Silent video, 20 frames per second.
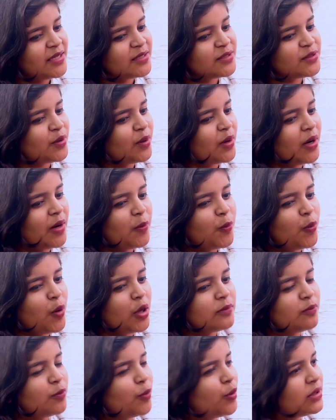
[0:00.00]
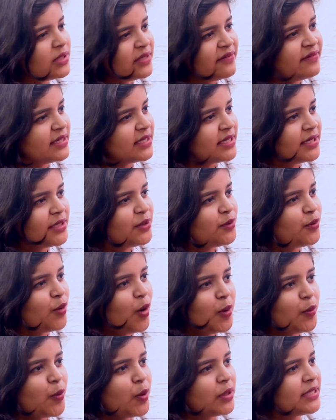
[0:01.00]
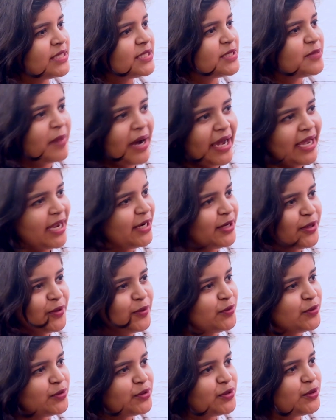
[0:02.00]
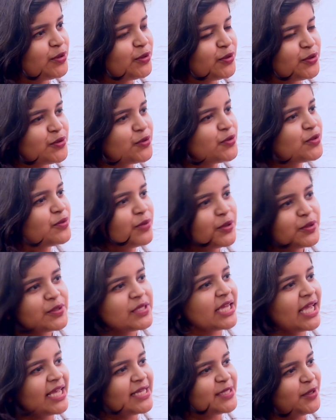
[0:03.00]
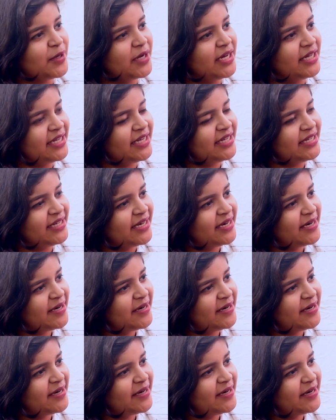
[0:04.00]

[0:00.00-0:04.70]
So, what motivated you or what inspired you to choose music as your career?